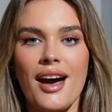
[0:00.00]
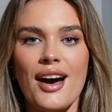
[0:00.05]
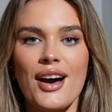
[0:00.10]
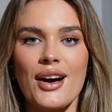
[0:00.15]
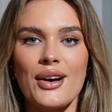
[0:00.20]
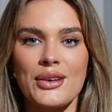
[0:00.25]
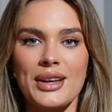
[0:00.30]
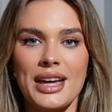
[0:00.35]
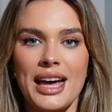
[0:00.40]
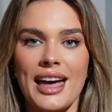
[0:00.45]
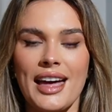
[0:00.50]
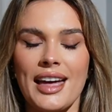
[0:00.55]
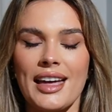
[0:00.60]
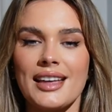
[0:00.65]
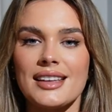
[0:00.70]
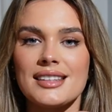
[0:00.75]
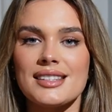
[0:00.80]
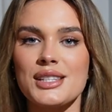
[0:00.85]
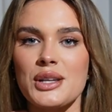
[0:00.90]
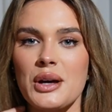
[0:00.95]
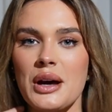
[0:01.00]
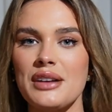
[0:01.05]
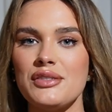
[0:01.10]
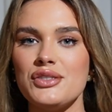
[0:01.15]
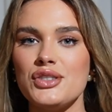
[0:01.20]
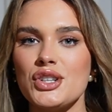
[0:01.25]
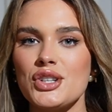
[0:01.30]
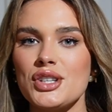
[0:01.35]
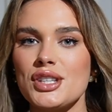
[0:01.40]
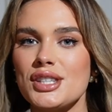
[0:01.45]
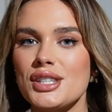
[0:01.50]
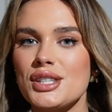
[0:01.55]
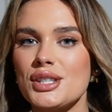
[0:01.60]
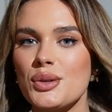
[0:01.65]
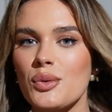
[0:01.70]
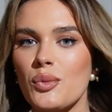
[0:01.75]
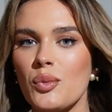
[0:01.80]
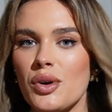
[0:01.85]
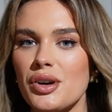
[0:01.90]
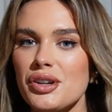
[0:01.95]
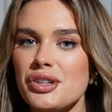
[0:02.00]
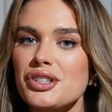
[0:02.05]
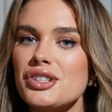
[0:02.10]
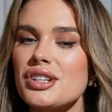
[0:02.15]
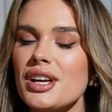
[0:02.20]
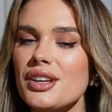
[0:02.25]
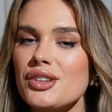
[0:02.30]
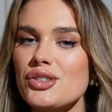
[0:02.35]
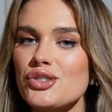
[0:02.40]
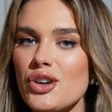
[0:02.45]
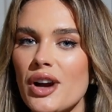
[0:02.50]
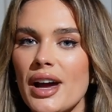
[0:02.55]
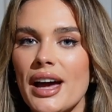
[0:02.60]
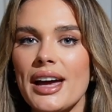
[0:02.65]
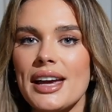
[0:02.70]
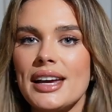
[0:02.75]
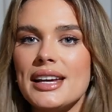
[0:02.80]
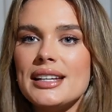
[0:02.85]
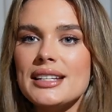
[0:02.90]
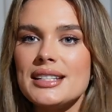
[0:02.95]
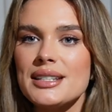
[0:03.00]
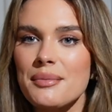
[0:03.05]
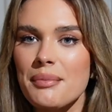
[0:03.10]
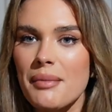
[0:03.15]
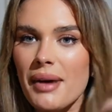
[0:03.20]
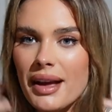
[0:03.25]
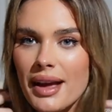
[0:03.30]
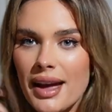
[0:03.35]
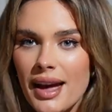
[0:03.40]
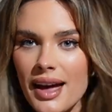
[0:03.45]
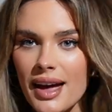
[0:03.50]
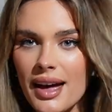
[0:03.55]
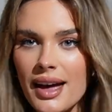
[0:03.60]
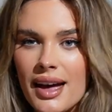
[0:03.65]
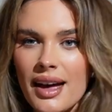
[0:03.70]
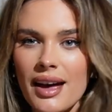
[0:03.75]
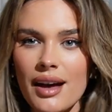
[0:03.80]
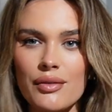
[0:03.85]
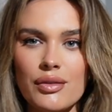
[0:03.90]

Okay, so I've just washed and dried my hair.